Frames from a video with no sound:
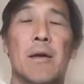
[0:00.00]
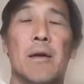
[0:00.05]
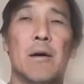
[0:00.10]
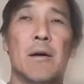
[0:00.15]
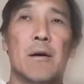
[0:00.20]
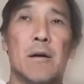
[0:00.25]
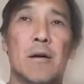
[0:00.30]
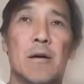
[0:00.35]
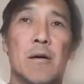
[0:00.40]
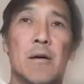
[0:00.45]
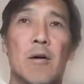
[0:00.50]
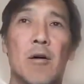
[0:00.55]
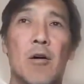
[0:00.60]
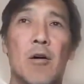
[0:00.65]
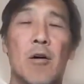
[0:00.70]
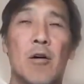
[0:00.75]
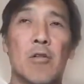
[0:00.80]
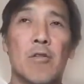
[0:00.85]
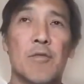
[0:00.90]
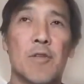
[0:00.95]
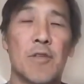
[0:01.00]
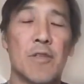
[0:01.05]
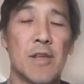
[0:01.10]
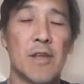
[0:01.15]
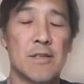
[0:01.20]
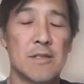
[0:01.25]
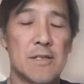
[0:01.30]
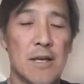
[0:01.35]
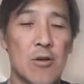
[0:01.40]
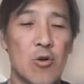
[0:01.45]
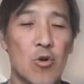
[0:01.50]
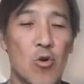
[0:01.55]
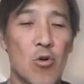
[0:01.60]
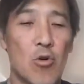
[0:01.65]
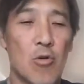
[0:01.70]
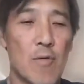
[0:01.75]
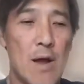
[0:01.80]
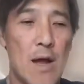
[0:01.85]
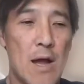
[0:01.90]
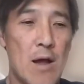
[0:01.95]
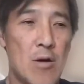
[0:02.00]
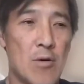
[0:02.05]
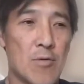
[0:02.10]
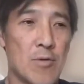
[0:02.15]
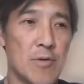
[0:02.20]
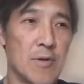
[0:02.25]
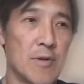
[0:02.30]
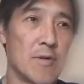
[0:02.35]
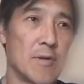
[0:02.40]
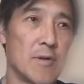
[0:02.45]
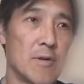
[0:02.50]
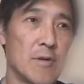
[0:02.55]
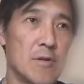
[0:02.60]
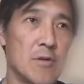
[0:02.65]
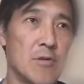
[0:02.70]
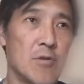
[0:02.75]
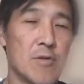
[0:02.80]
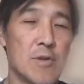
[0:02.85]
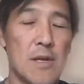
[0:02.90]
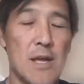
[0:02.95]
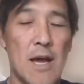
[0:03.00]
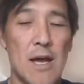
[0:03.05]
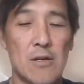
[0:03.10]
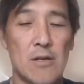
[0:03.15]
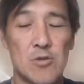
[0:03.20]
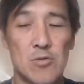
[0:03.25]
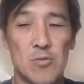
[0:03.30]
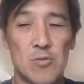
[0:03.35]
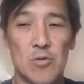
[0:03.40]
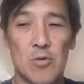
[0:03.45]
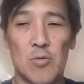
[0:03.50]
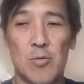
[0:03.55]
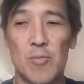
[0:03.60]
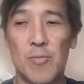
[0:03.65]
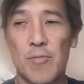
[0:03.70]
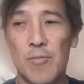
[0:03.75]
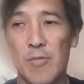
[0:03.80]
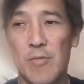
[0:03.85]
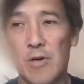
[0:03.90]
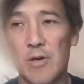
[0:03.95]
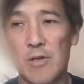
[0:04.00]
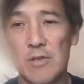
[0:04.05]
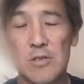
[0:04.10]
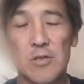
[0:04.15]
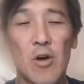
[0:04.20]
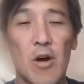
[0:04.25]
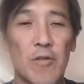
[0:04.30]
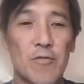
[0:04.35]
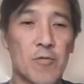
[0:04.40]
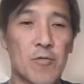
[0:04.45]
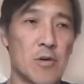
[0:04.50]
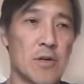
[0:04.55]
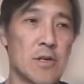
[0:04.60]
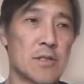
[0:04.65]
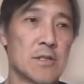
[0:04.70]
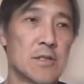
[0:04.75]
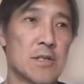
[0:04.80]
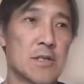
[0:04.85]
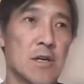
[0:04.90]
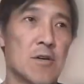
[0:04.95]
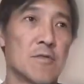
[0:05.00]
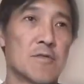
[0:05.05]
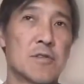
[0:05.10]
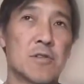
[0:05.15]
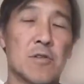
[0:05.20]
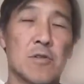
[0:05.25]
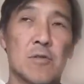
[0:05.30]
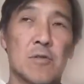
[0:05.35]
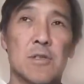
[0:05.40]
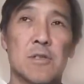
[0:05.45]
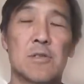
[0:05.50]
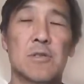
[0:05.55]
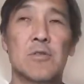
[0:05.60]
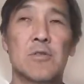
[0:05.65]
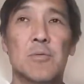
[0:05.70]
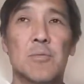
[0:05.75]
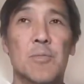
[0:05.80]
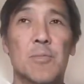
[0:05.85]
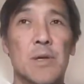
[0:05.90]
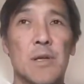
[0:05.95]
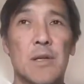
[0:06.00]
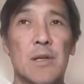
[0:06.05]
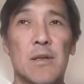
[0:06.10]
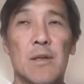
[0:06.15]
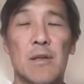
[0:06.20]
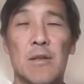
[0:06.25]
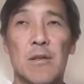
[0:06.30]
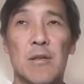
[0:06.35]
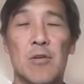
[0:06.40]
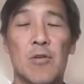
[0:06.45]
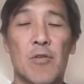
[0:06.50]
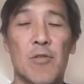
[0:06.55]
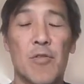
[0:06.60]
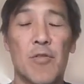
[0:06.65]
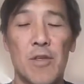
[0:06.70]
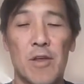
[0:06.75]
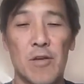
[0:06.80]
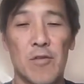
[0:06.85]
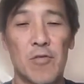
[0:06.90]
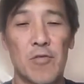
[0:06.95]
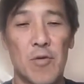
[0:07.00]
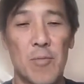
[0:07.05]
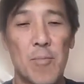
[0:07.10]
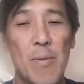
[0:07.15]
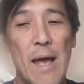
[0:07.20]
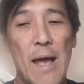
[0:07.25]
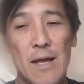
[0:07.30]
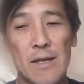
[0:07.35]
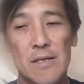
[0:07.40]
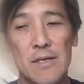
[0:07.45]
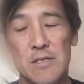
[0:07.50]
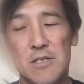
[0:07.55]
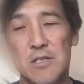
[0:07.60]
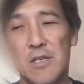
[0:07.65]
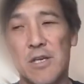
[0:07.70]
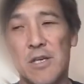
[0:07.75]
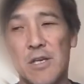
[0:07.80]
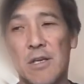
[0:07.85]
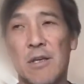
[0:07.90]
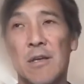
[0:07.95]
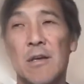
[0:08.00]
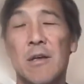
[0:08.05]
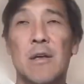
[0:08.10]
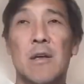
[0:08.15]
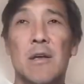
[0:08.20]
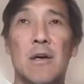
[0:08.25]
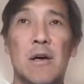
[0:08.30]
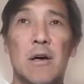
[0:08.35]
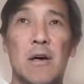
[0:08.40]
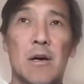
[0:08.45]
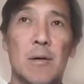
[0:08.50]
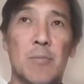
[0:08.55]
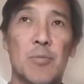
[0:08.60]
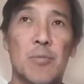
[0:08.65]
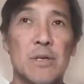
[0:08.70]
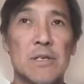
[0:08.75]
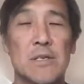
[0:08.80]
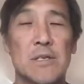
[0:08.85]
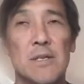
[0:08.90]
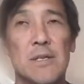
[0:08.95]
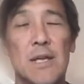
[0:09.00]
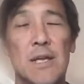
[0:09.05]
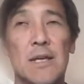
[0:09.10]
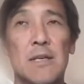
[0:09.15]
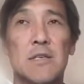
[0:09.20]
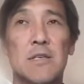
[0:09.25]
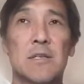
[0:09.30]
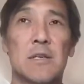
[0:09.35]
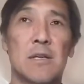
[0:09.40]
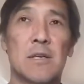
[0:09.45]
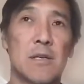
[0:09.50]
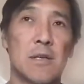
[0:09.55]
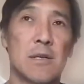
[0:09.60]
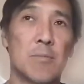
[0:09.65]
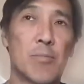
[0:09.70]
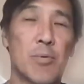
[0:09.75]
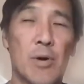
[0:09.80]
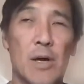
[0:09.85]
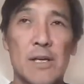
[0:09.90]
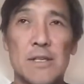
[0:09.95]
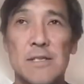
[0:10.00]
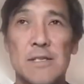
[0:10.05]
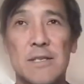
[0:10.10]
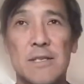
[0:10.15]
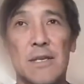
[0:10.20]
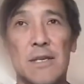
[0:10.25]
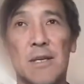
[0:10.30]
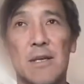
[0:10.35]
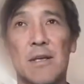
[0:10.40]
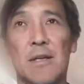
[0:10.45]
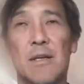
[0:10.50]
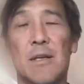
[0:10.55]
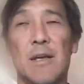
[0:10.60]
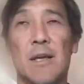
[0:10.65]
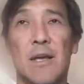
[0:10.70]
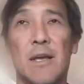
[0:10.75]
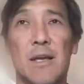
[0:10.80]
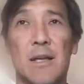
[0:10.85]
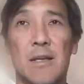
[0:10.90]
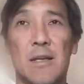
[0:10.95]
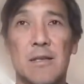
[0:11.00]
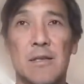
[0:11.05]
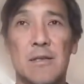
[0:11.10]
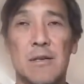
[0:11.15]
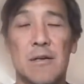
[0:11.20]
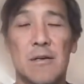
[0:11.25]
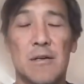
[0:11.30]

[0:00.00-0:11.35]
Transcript: all of the things that go around, the actual software itself. So this could be, things from packaging, presentation and pricing, and